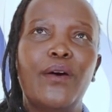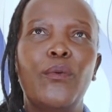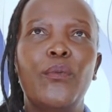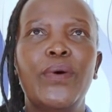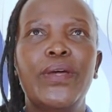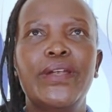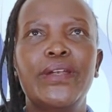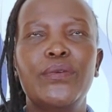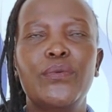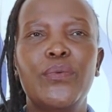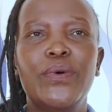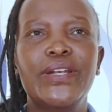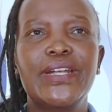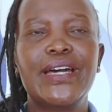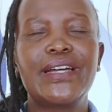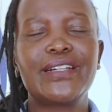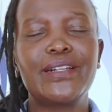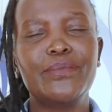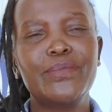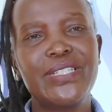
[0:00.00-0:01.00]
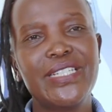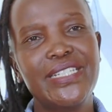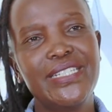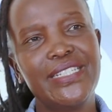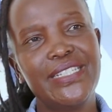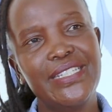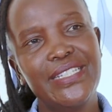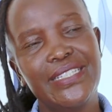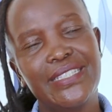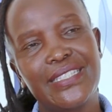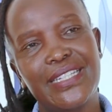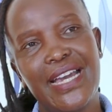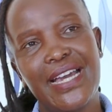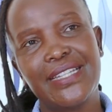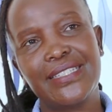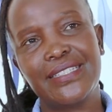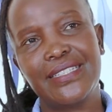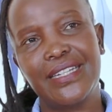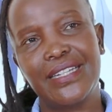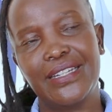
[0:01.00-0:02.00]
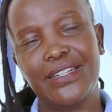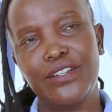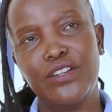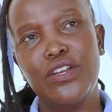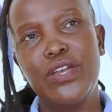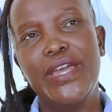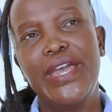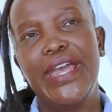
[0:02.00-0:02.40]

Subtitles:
when Aram TD is asking,